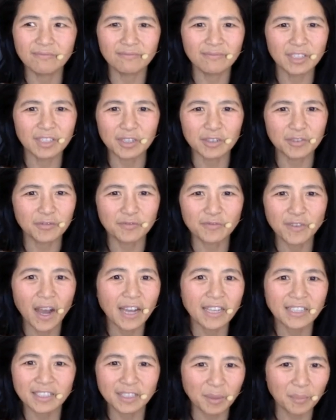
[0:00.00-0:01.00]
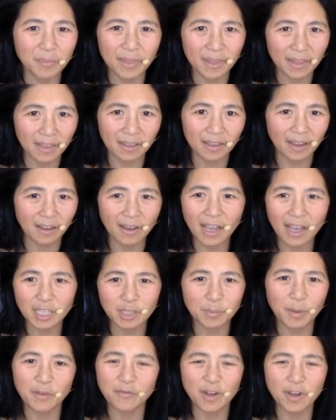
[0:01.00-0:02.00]
you know, find something. I'll
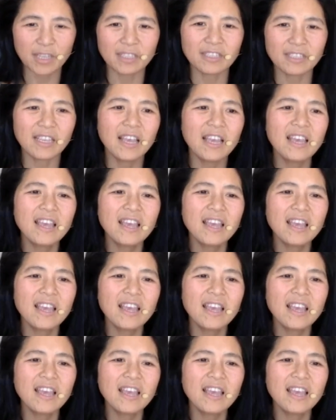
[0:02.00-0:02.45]
ask my friends.